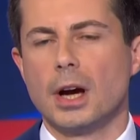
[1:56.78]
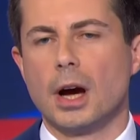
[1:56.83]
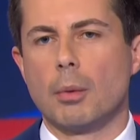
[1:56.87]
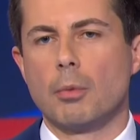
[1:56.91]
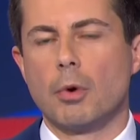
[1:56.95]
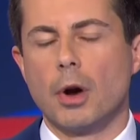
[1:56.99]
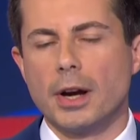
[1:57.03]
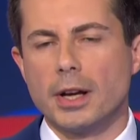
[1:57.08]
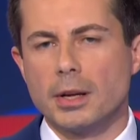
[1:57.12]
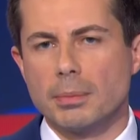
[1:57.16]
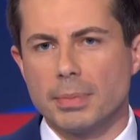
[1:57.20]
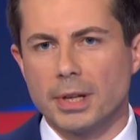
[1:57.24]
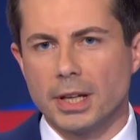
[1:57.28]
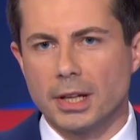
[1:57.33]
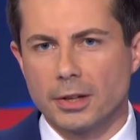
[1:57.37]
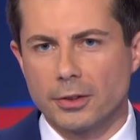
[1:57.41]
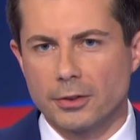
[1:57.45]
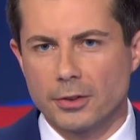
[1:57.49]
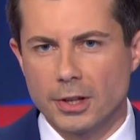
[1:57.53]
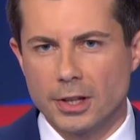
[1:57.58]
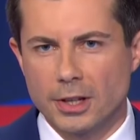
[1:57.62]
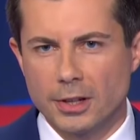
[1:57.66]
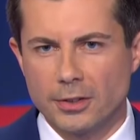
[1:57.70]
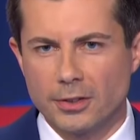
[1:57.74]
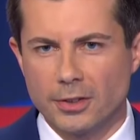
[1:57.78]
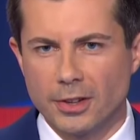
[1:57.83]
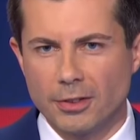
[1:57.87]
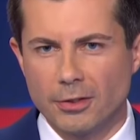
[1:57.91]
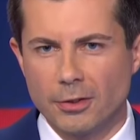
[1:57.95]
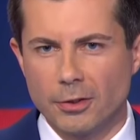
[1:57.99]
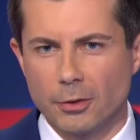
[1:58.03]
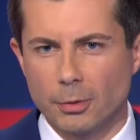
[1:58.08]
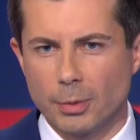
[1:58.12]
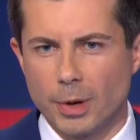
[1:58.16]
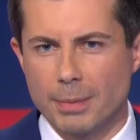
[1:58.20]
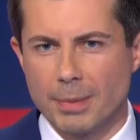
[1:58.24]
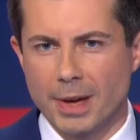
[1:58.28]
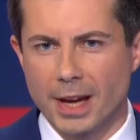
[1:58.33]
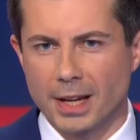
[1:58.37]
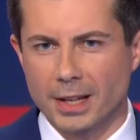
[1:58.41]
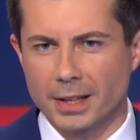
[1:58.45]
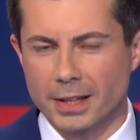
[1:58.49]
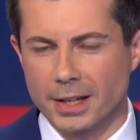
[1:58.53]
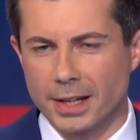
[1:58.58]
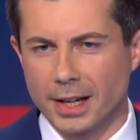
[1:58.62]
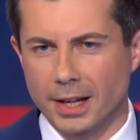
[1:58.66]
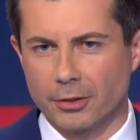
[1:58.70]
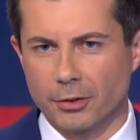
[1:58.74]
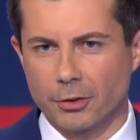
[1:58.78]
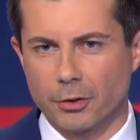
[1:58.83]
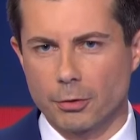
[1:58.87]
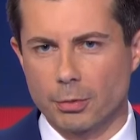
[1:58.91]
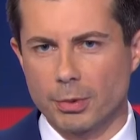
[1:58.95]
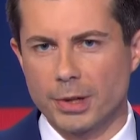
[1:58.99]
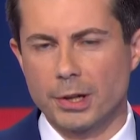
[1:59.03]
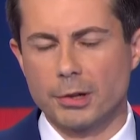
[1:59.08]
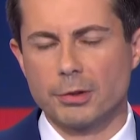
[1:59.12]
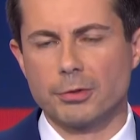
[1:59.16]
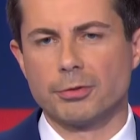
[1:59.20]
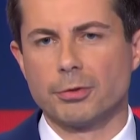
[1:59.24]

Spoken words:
I'm running because the decisions we make in the next 3